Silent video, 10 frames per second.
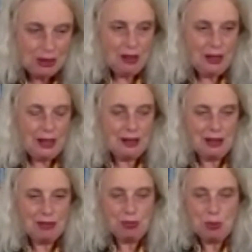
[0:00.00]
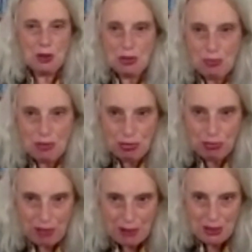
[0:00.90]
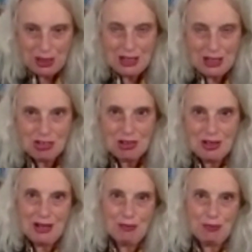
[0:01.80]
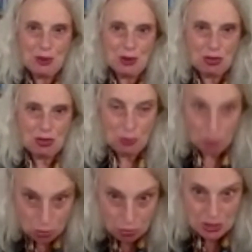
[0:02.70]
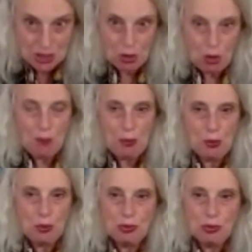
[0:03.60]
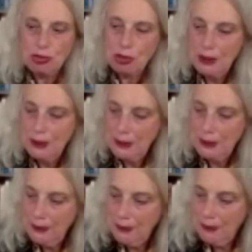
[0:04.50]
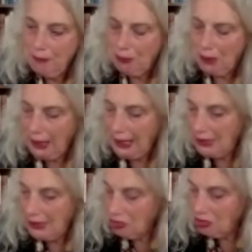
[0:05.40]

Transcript: I have worked with families. I have worked a lot with couples. And